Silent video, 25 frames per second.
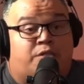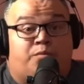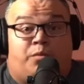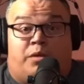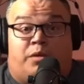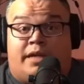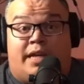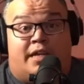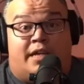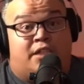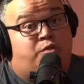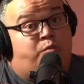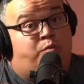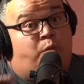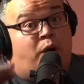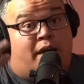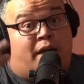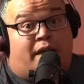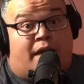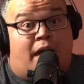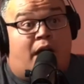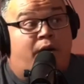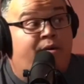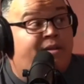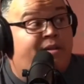Well, guess what?
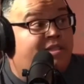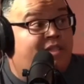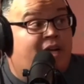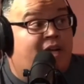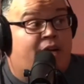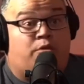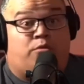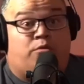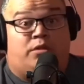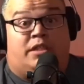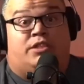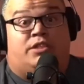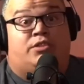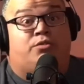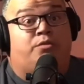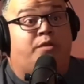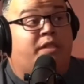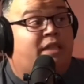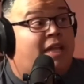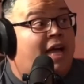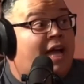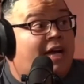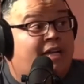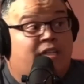Now he's not only doing that,